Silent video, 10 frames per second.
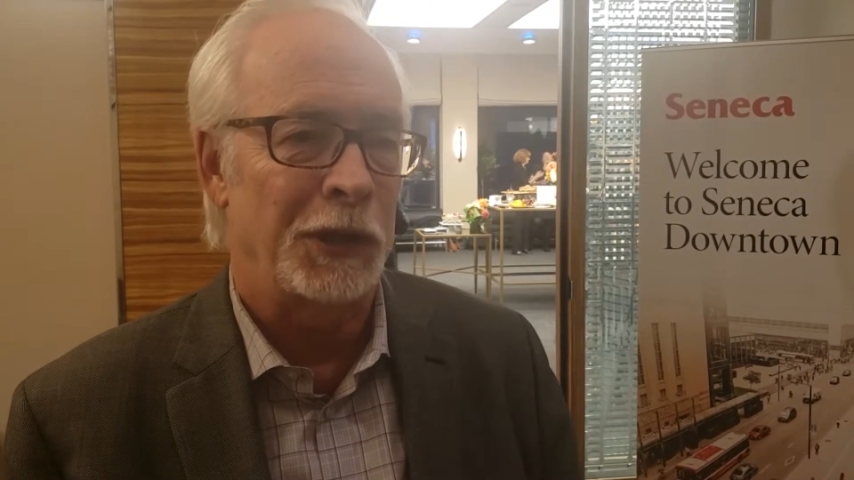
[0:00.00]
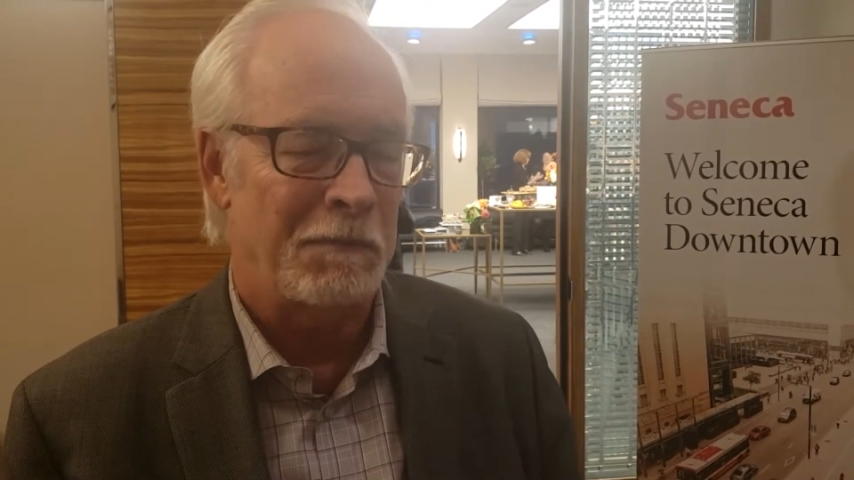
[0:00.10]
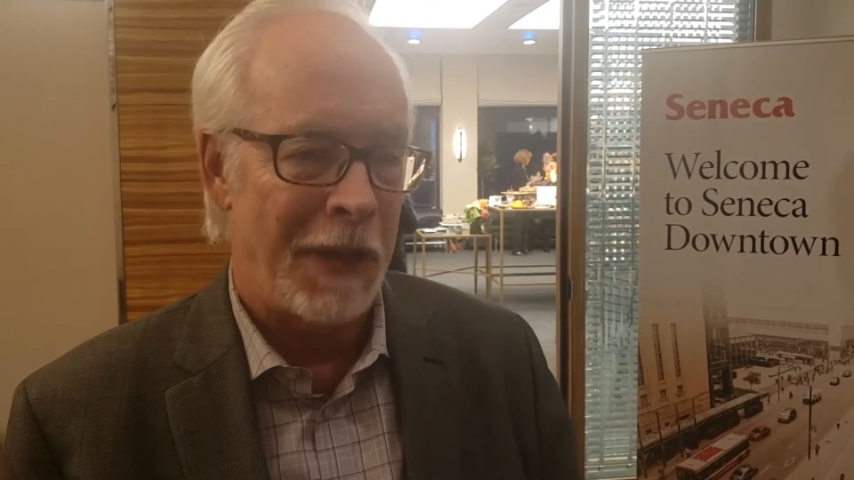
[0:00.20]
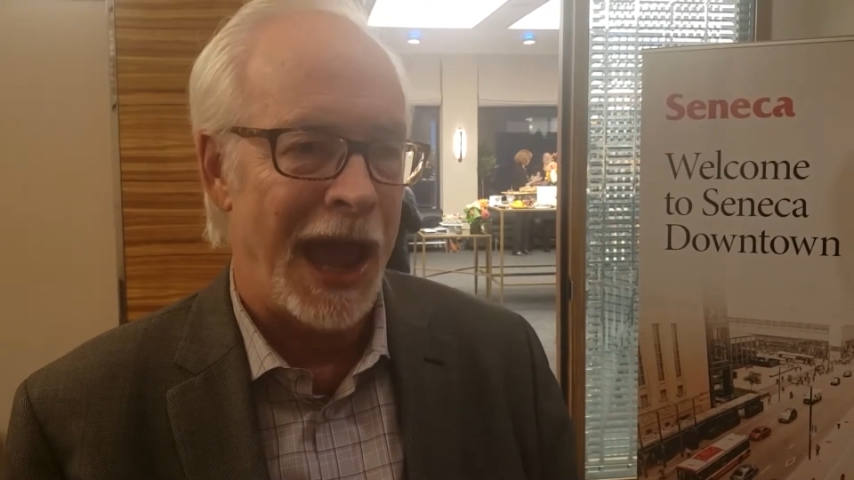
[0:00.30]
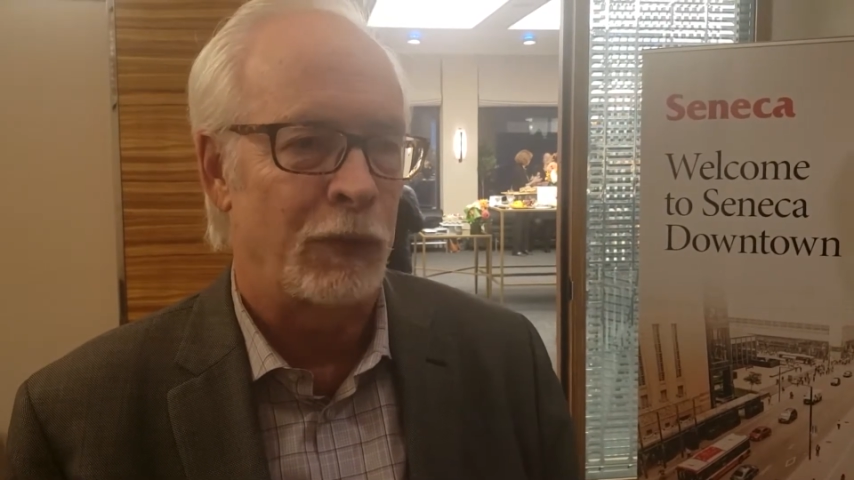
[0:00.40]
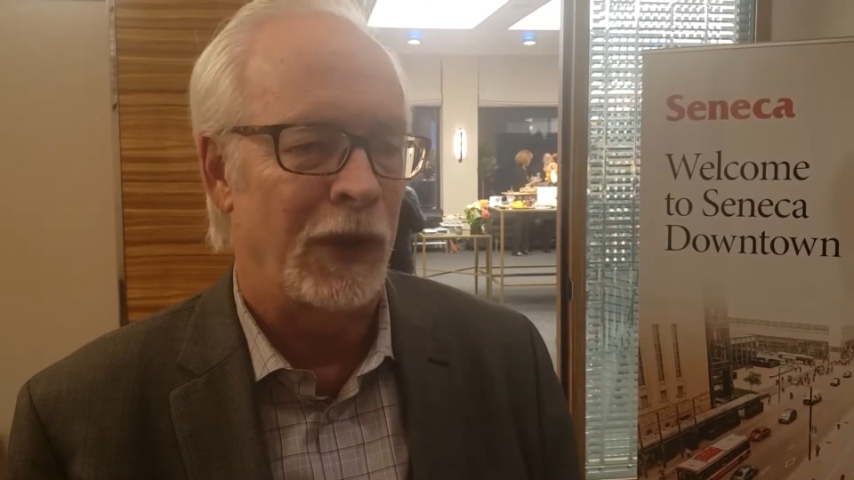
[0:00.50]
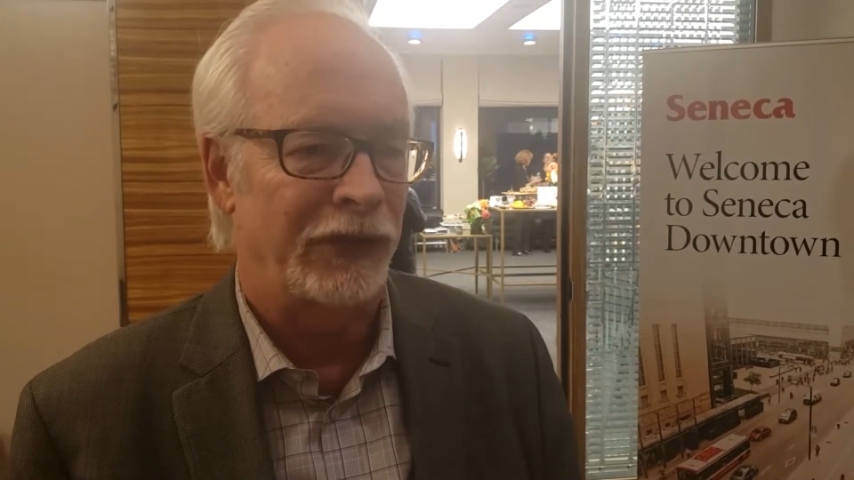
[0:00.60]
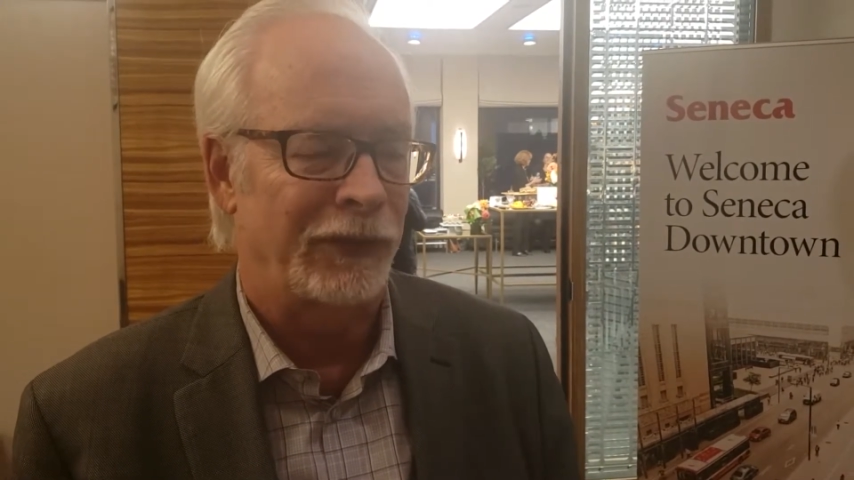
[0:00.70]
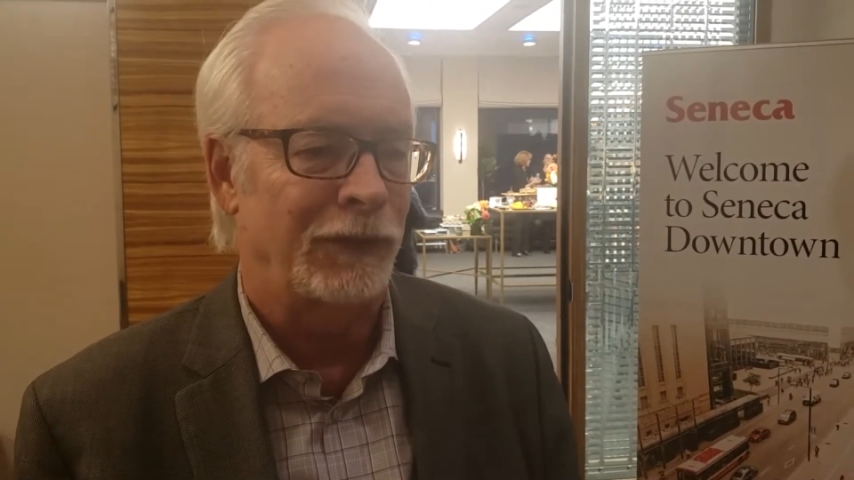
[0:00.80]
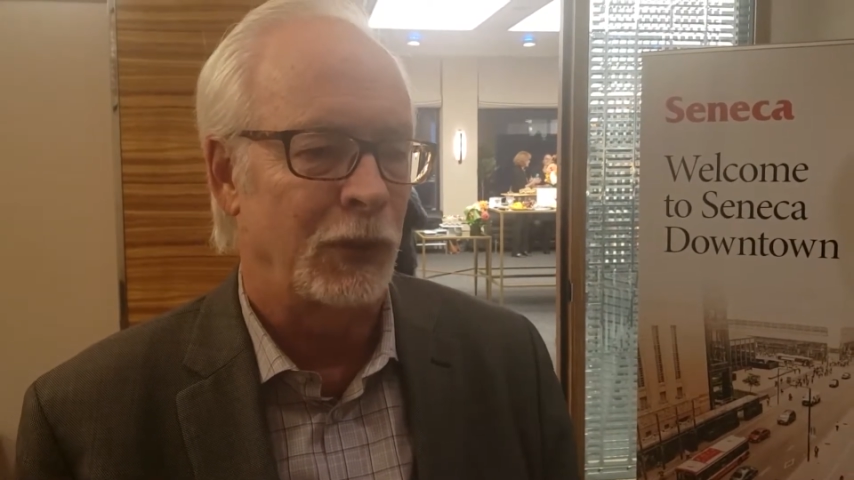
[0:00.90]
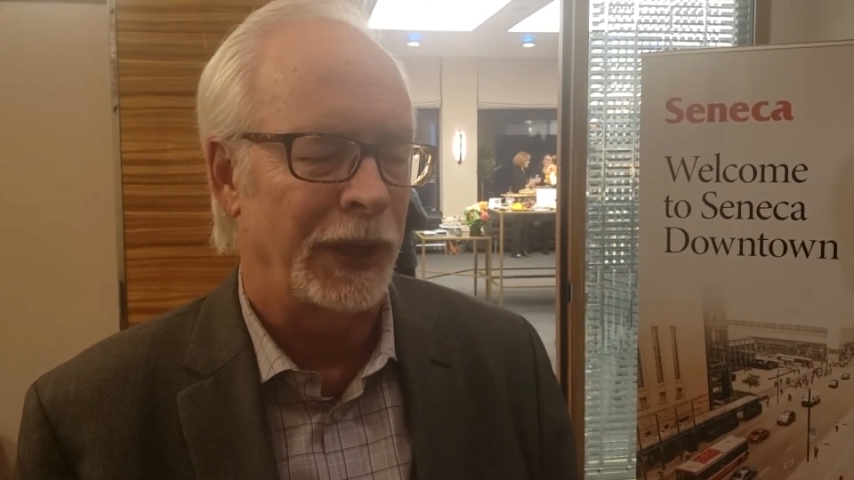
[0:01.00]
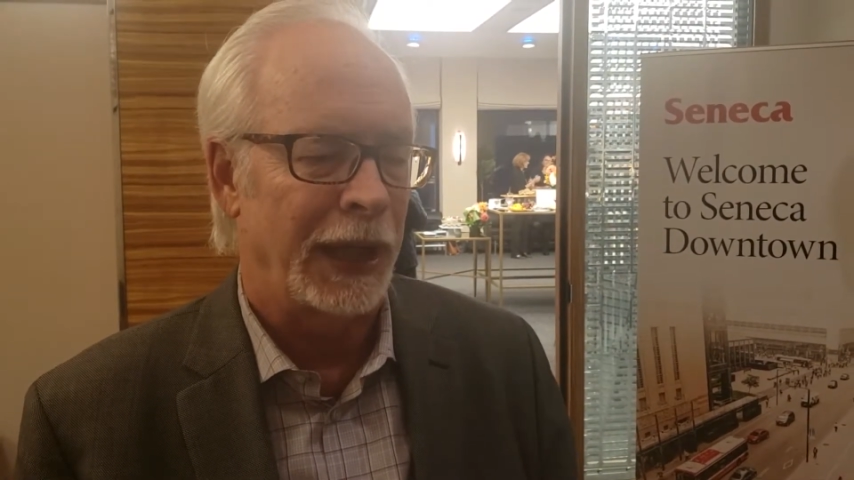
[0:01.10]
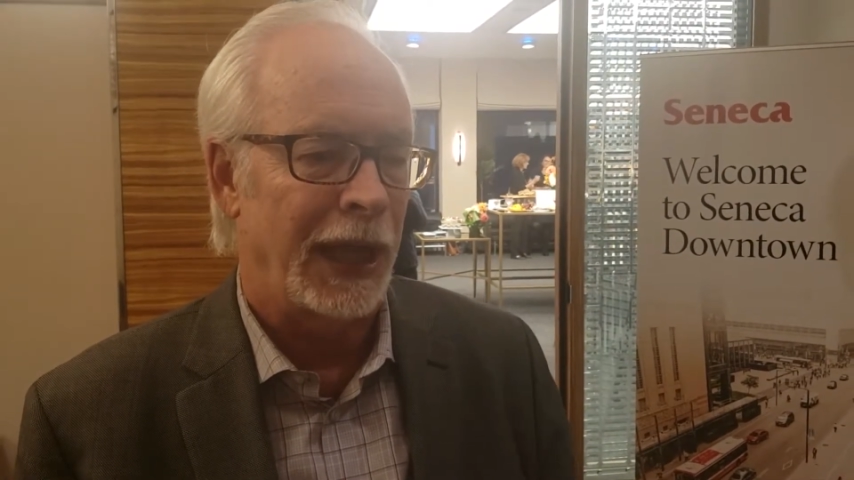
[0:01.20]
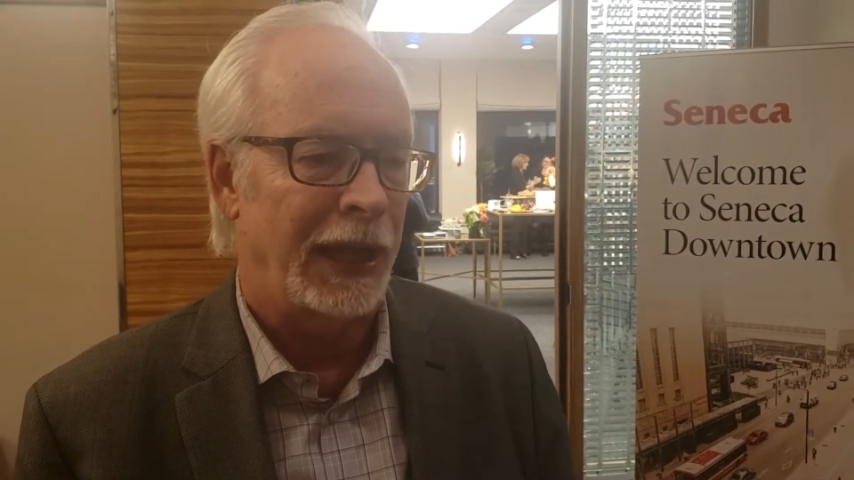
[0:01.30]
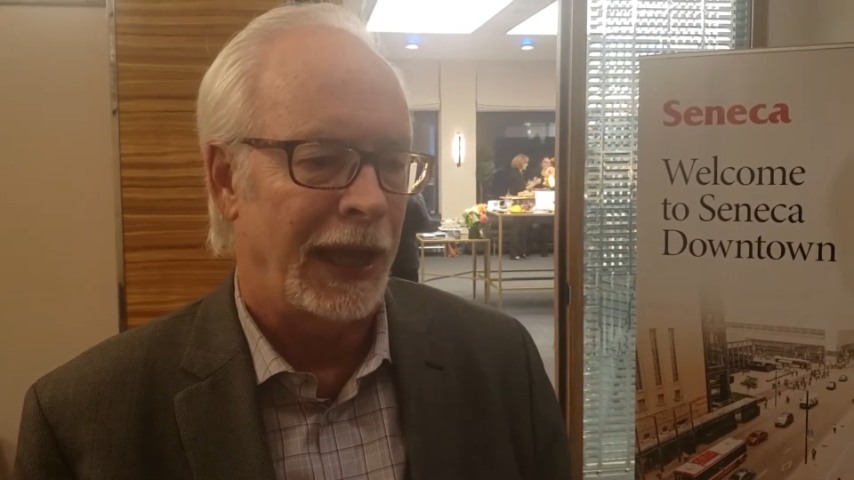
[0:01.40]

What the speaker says: and bad ways of doing it.